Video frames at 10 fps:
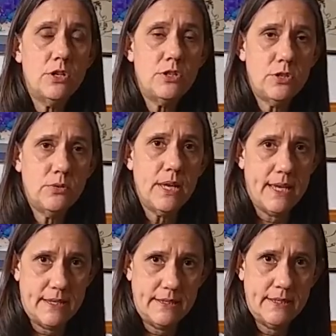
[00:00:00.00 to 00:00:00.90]
What you can
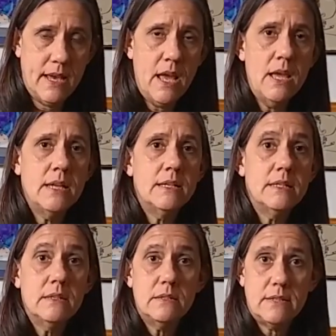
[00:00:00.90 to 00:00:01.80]
do is
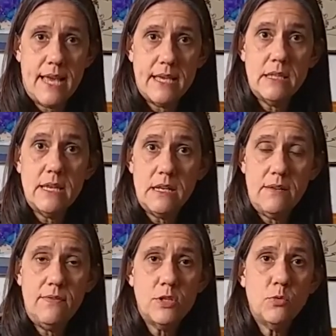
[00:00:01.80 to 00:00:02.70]

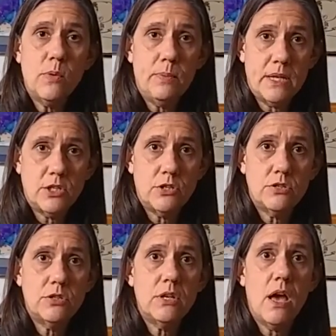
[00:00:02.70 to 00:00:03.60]
take the individual
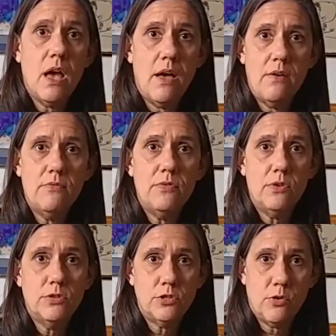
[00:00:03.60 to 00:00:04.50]
pictures
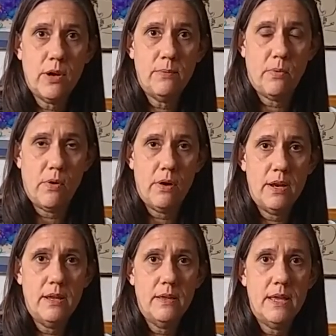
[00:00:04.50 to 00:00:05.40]
of your
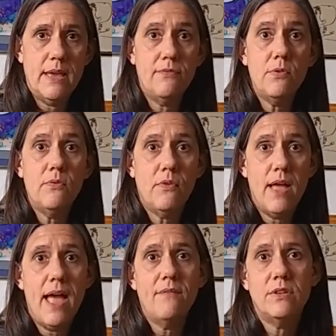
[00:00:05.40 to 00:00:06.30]
storyboard,
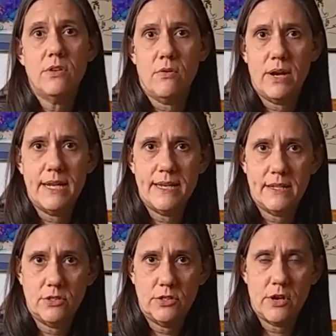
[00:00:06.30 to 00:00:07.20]
if you haven't
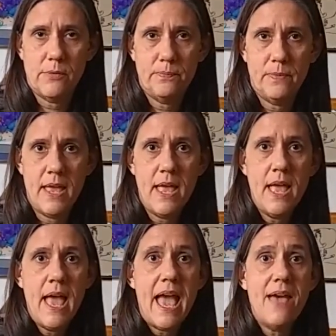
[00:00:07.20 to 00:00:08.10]
already done so,
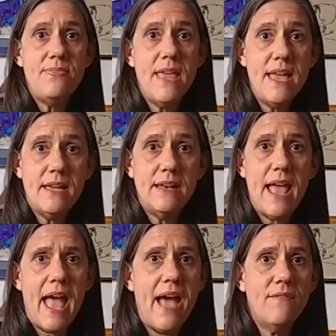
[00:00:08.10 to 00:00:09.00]
and
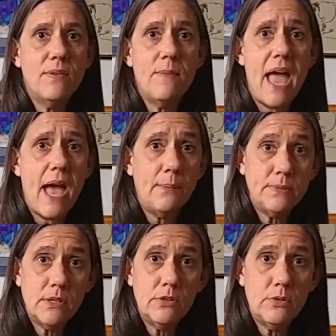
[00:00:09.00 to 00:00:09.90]
then have
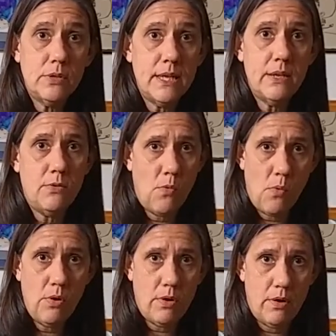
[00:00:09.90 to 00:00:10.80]
them
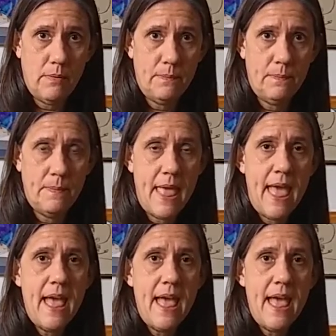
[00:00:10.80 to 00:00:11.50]
absolutely in order.